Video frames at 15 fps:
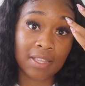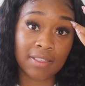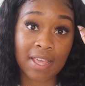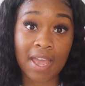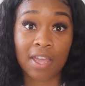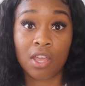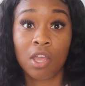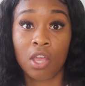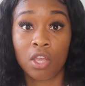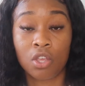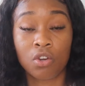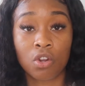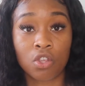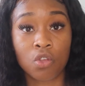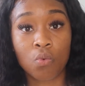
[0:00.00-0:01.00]
that,
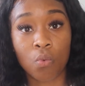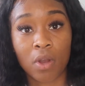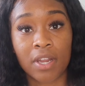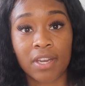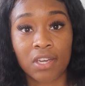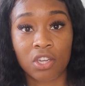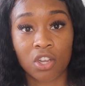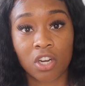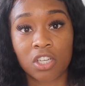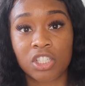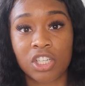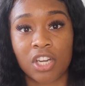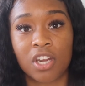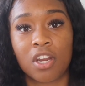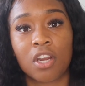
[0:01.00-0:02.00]
you know, you want in your
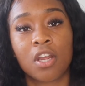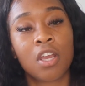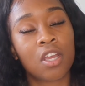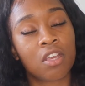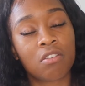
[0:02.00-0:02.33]
chair,